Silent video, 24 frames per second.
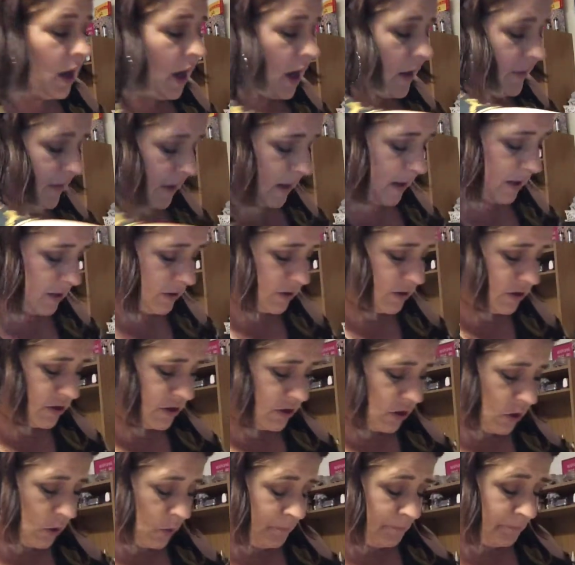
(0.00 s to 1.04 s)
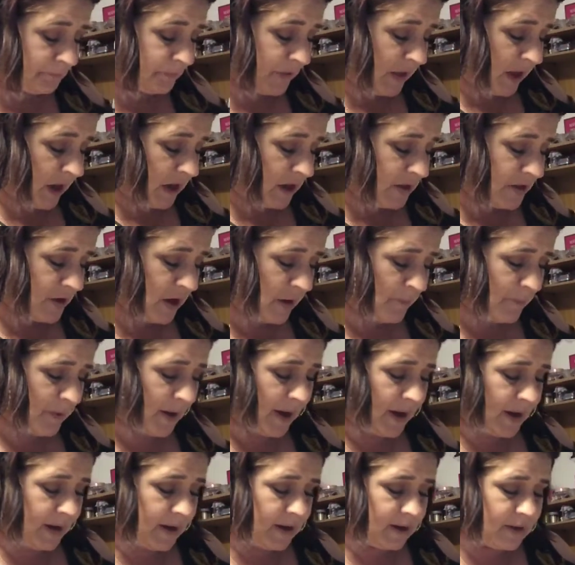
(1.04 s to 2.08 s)
Alright, so
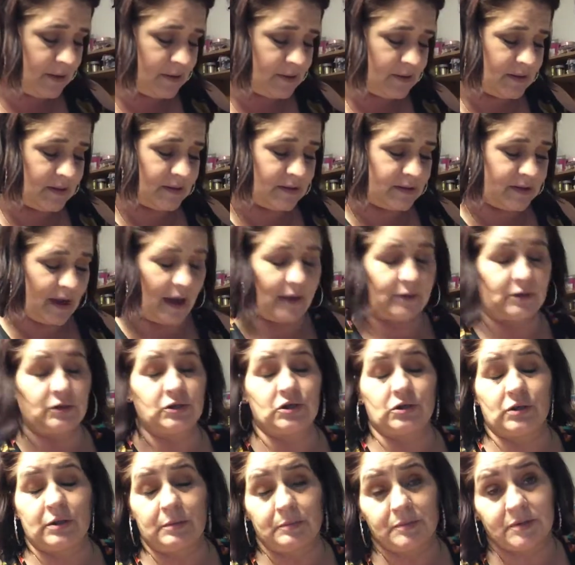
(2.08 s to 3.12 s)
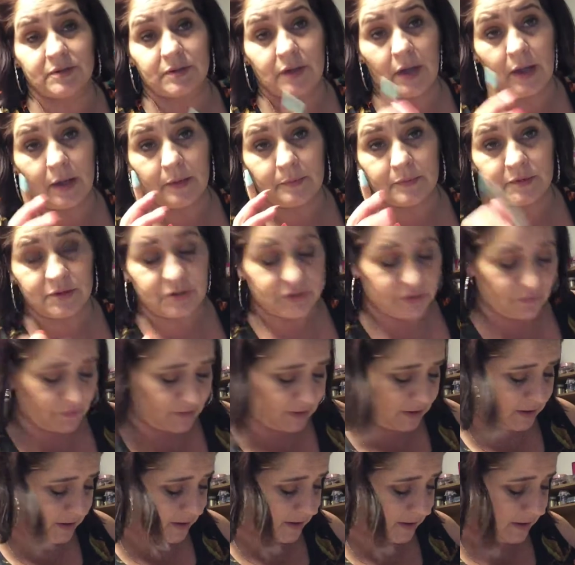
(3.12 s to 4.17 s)
number 8 is Donna Dreams times
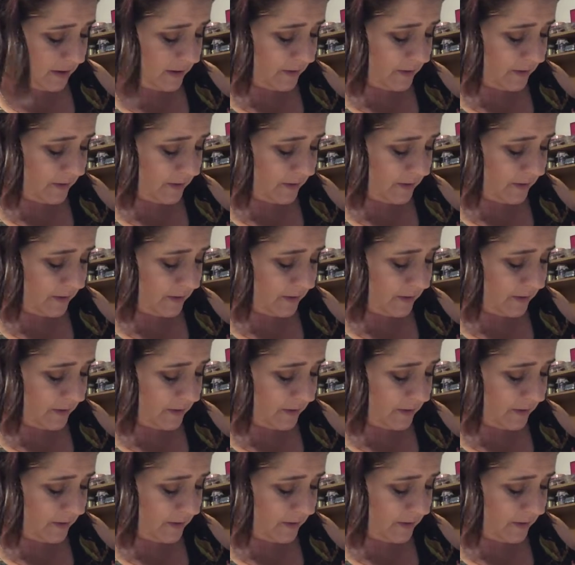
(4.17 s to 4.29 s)
3,